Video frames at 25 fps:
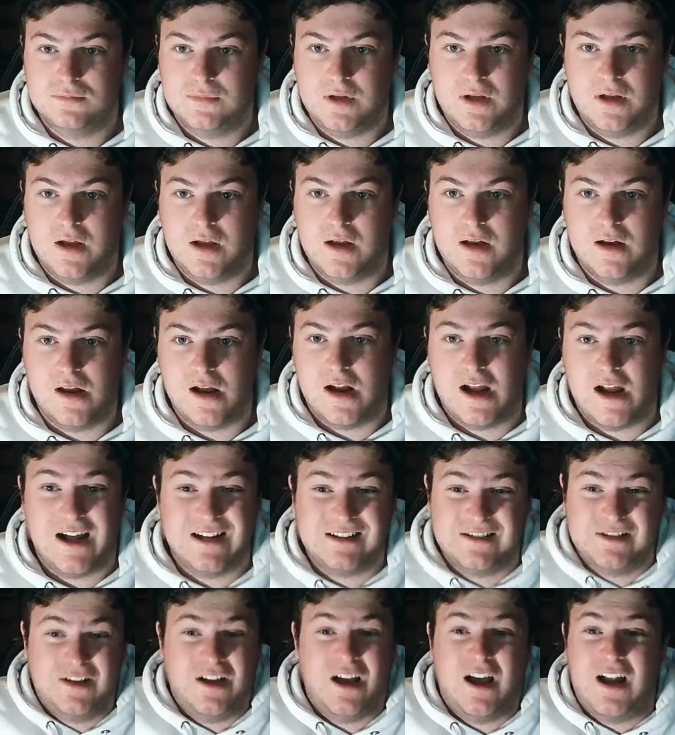and I
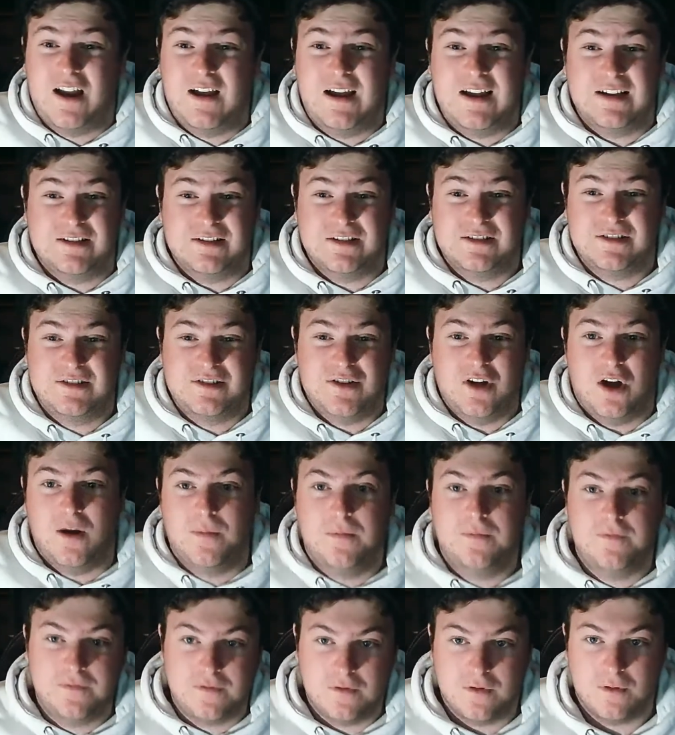had to kind of had to
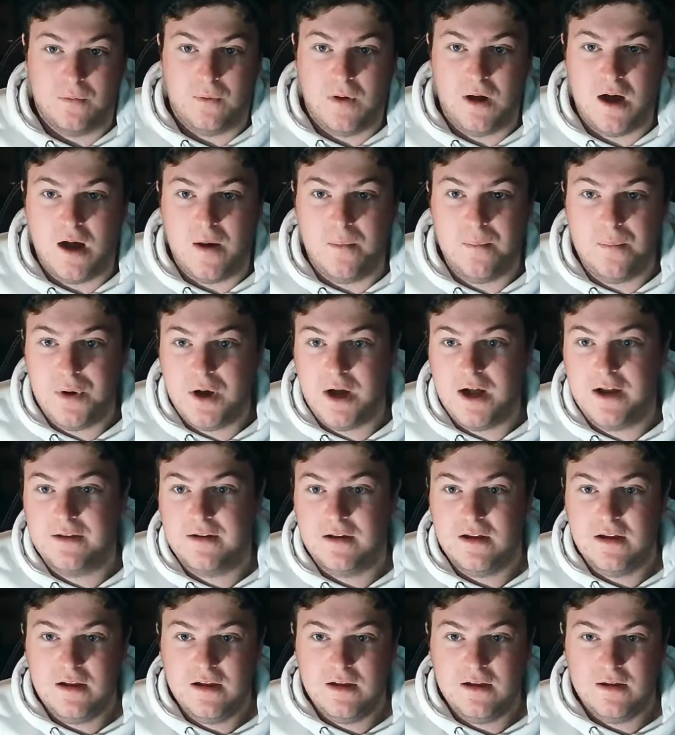stop for a while.
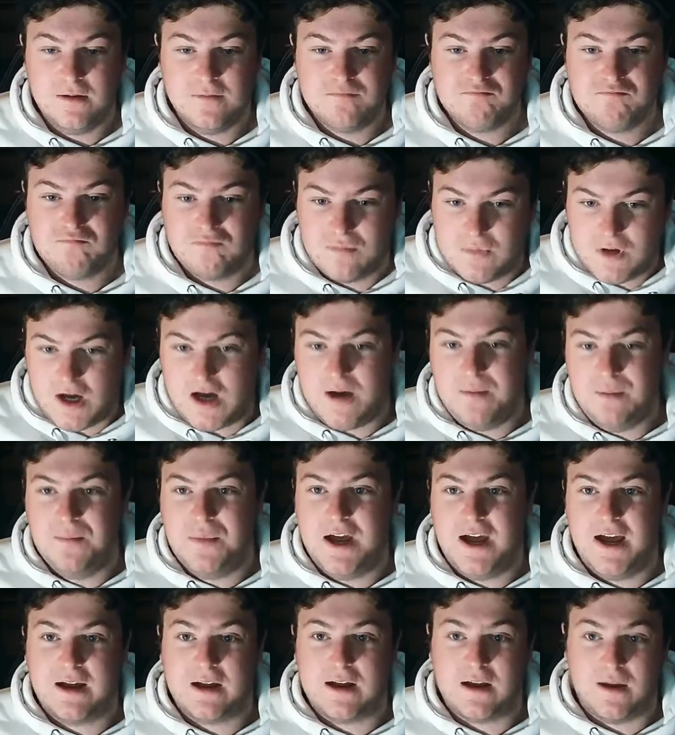But I'm
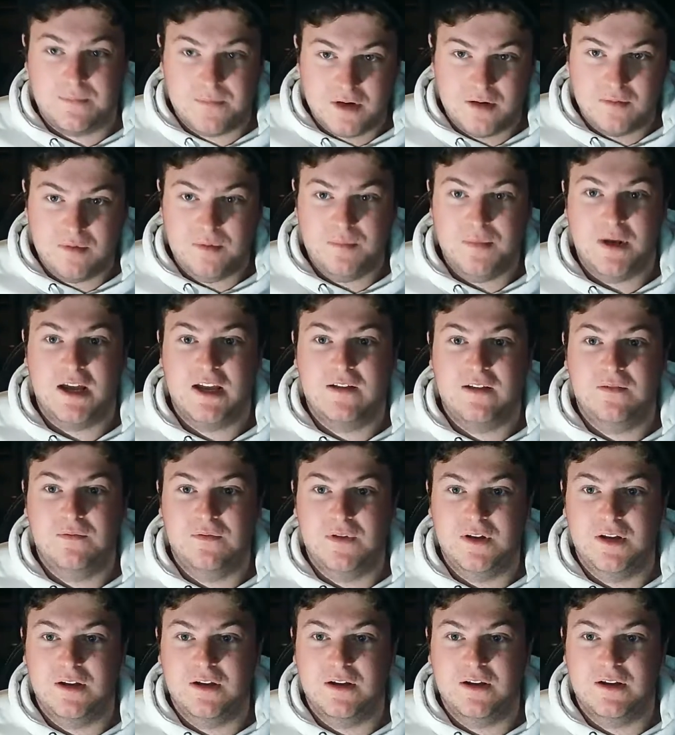back. I'm going to be making
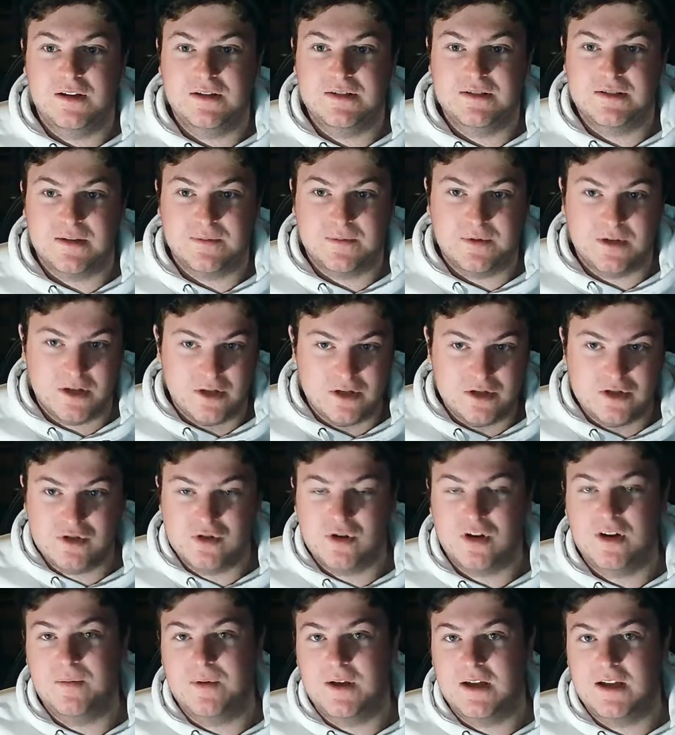videos. I'm going to
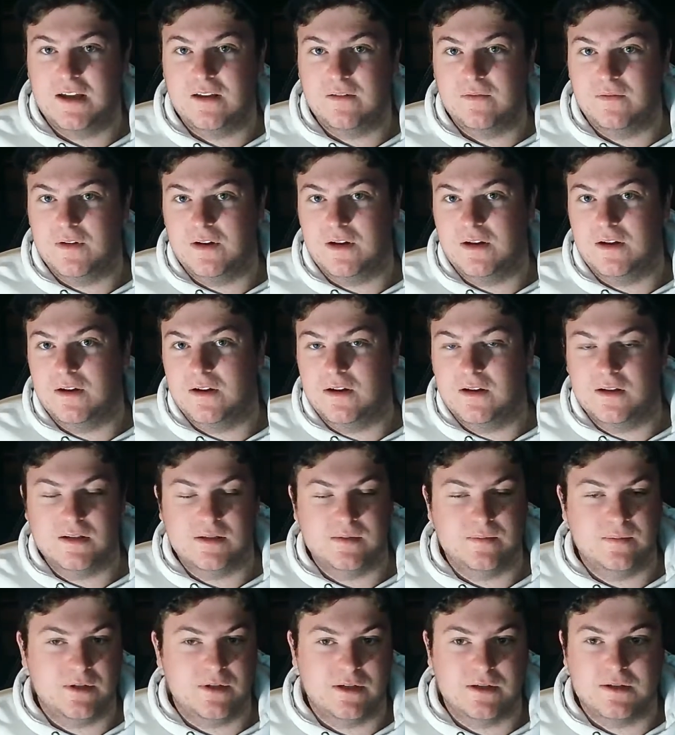enjoy making
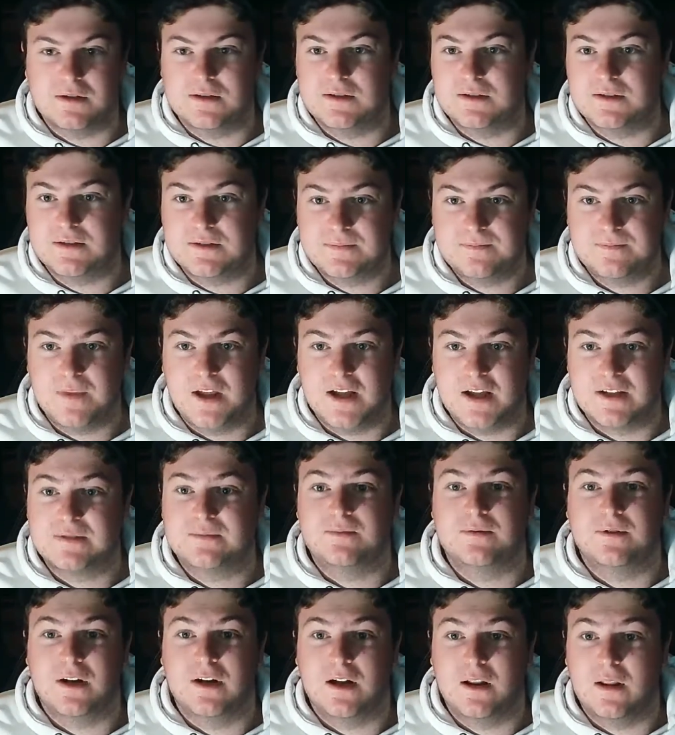videos because that's
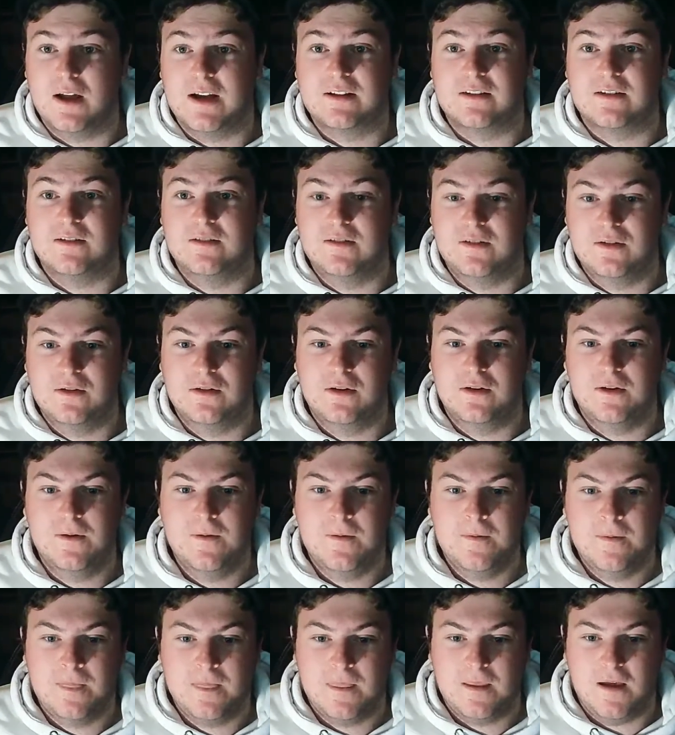what I like to do.
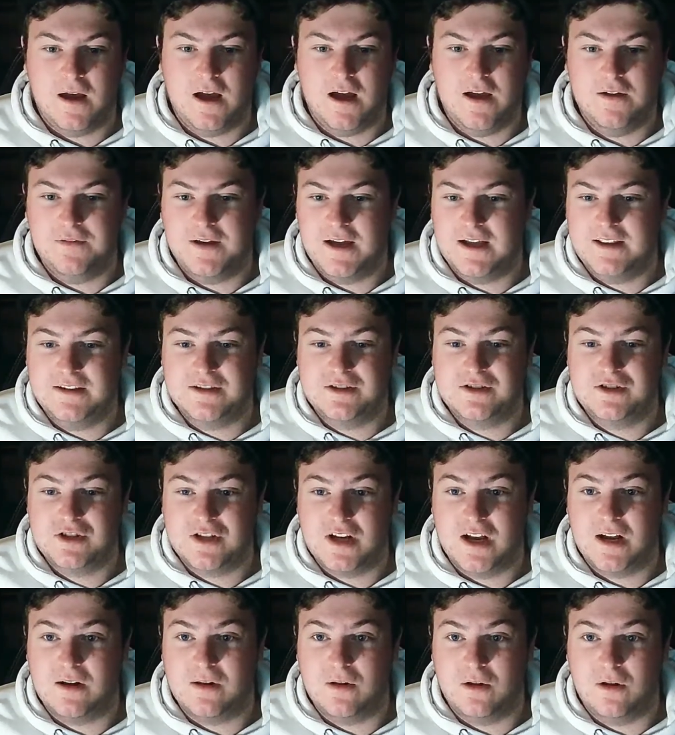I've had this
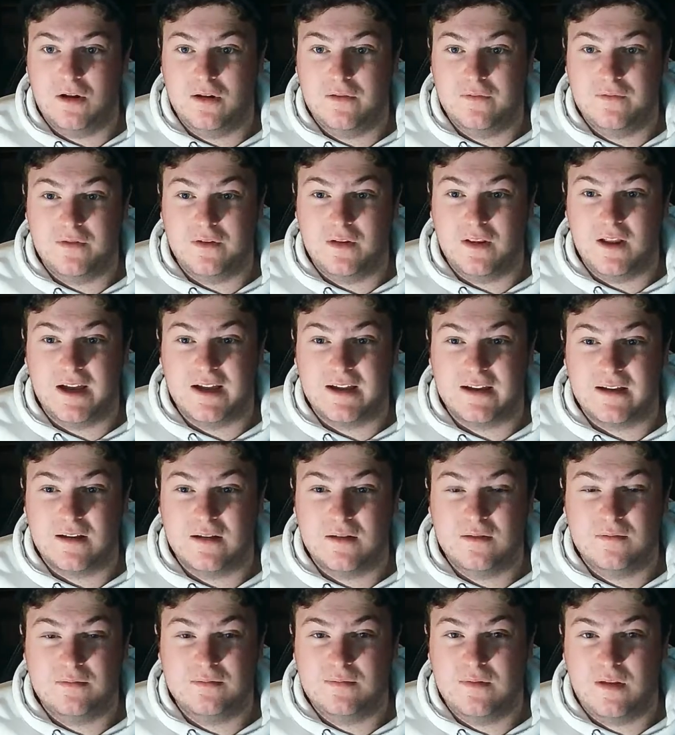channel on for like
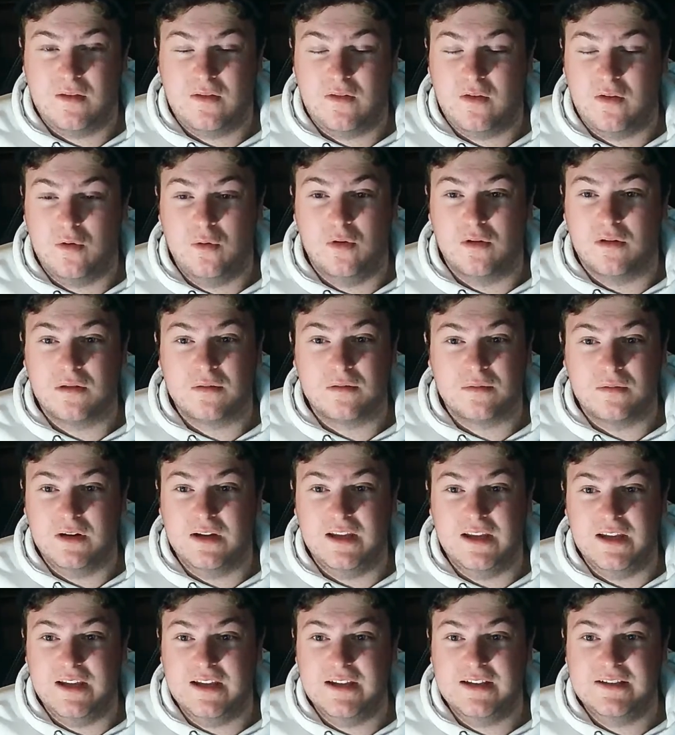2 or 3
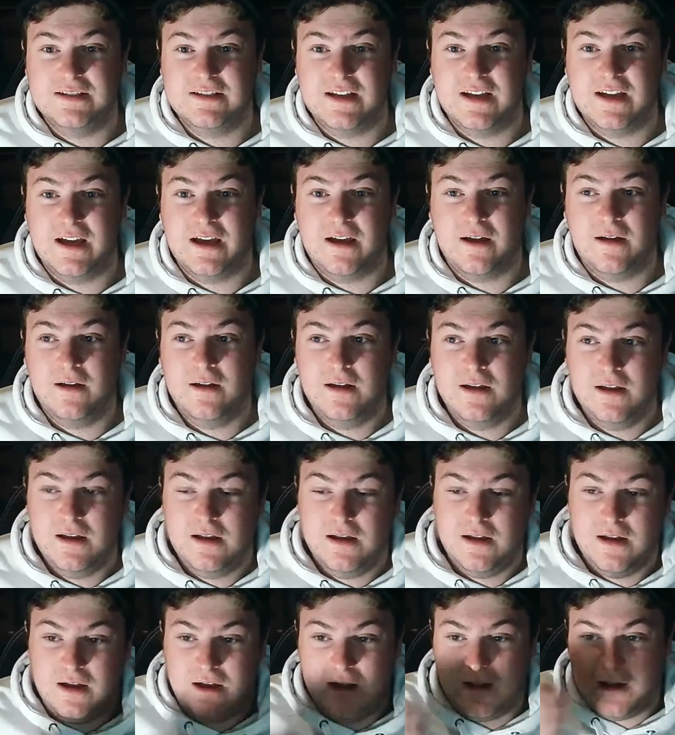years now,
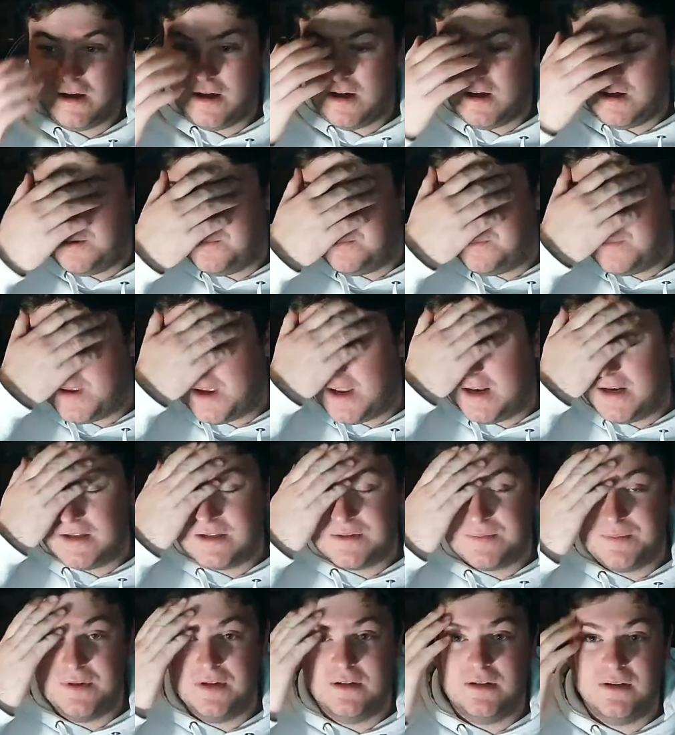and
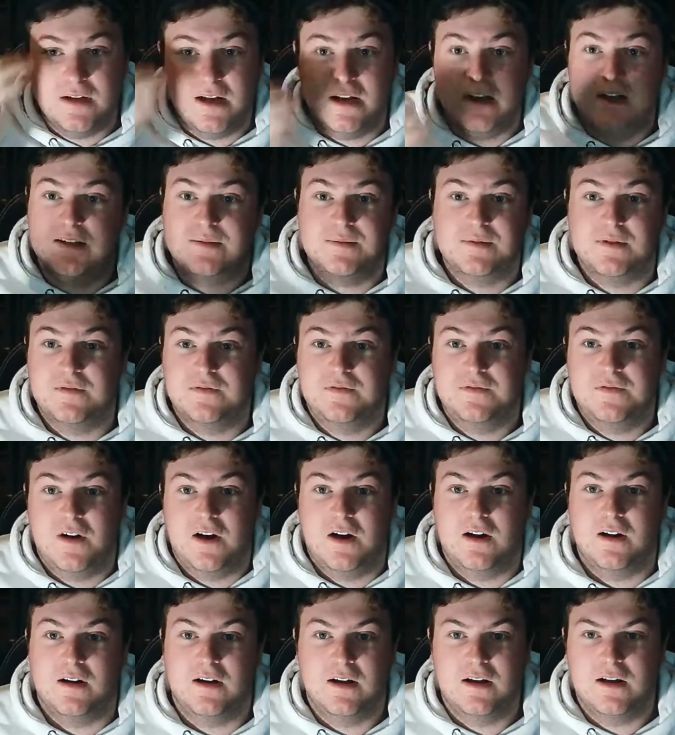it's been
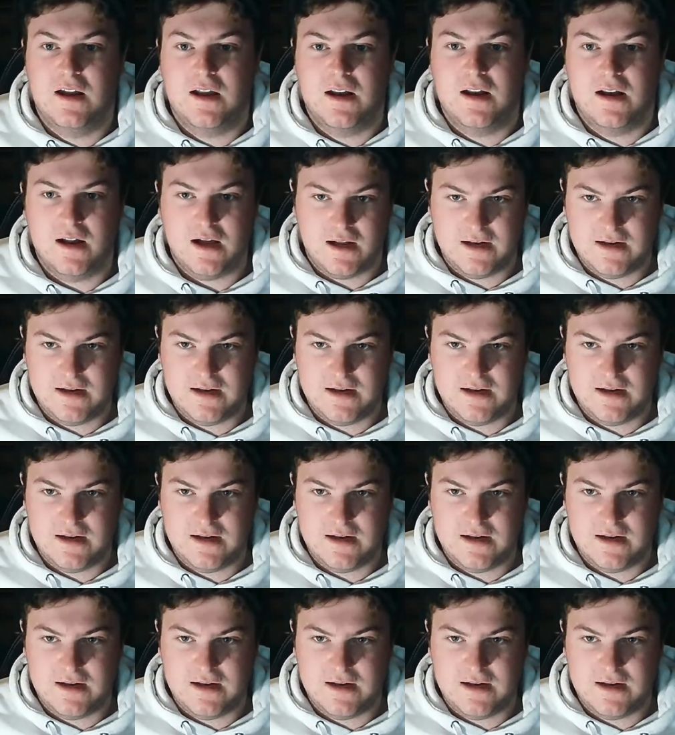fun, and I